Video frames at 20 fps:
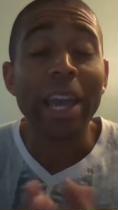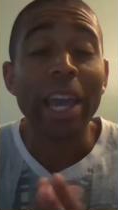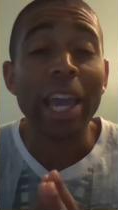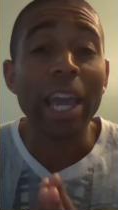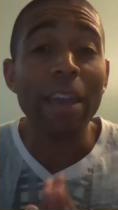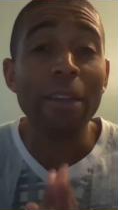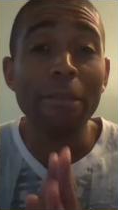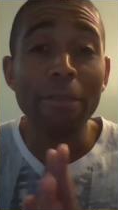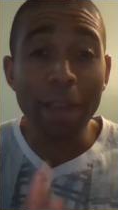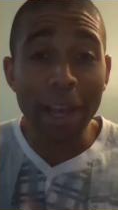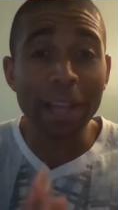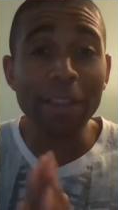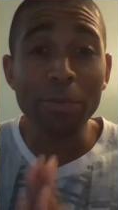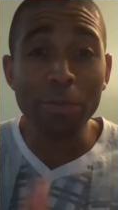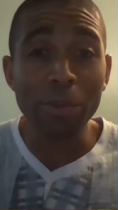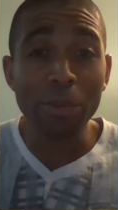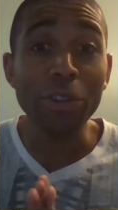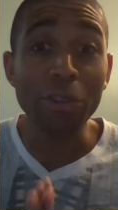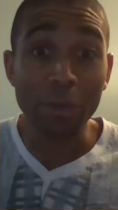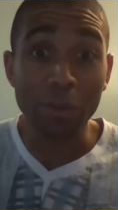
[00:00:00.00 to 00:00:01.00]
If that's
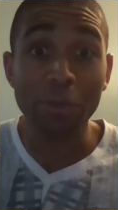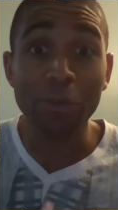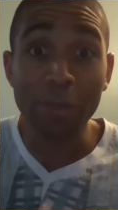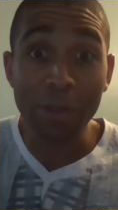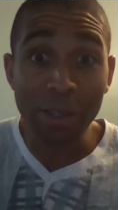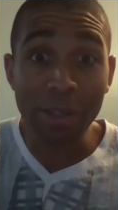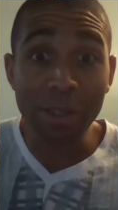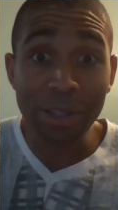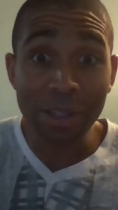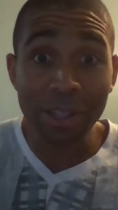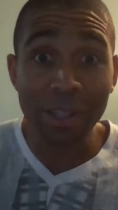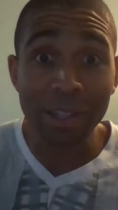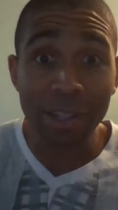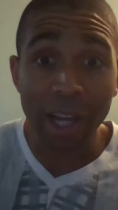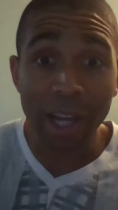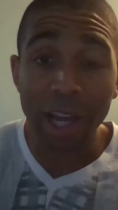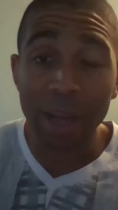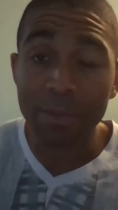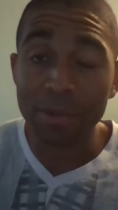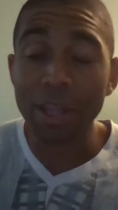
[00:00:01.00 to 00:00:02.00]
what you're feeling,
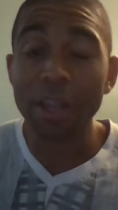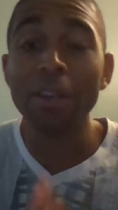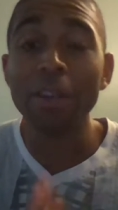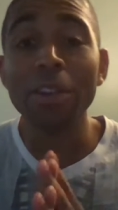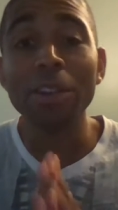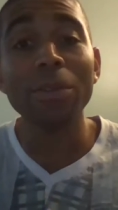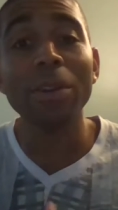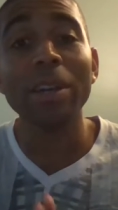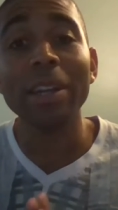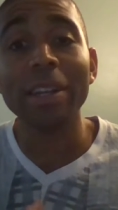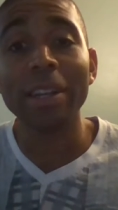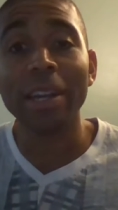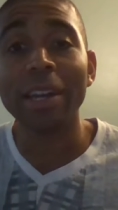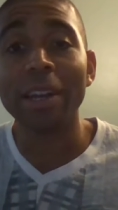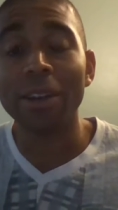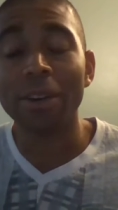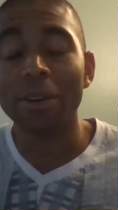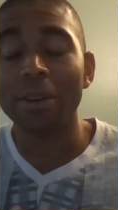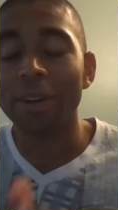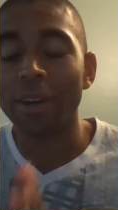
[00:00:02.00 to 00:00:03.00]
I'm telling you right
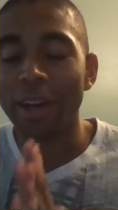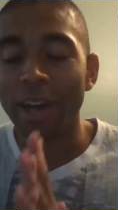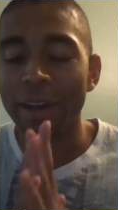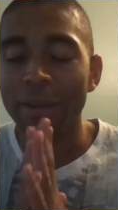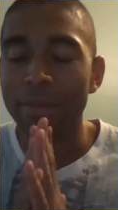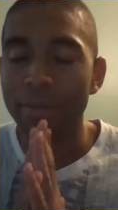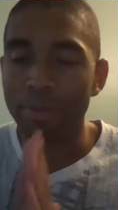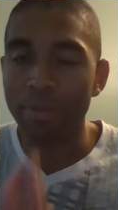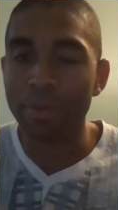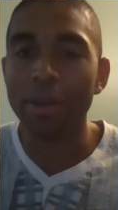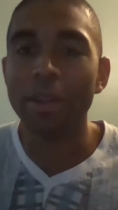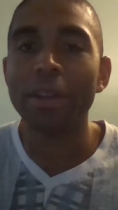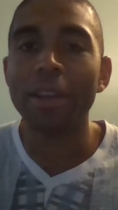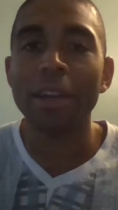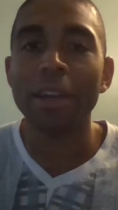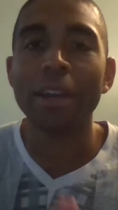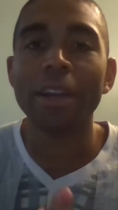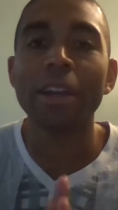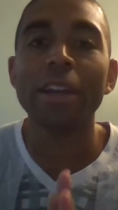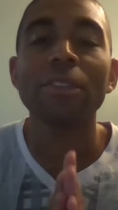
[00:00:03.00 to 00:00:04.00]
now, I've been
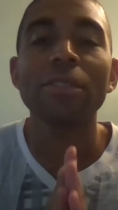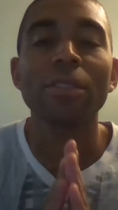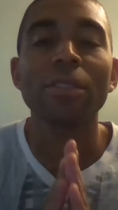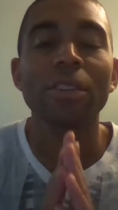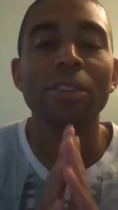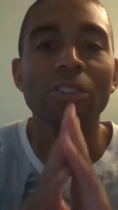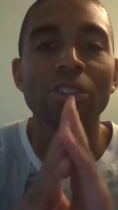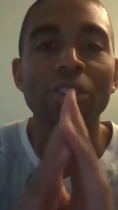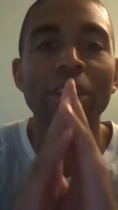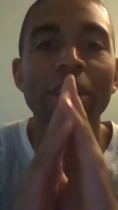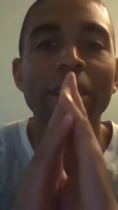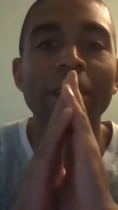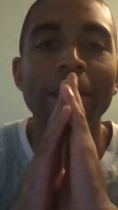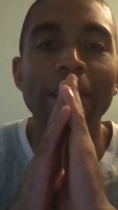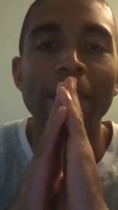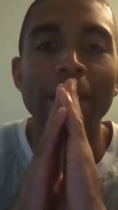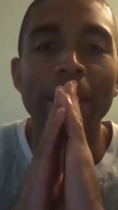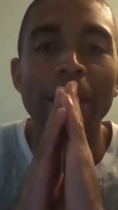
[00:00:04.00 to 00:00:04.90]
there, it's legit.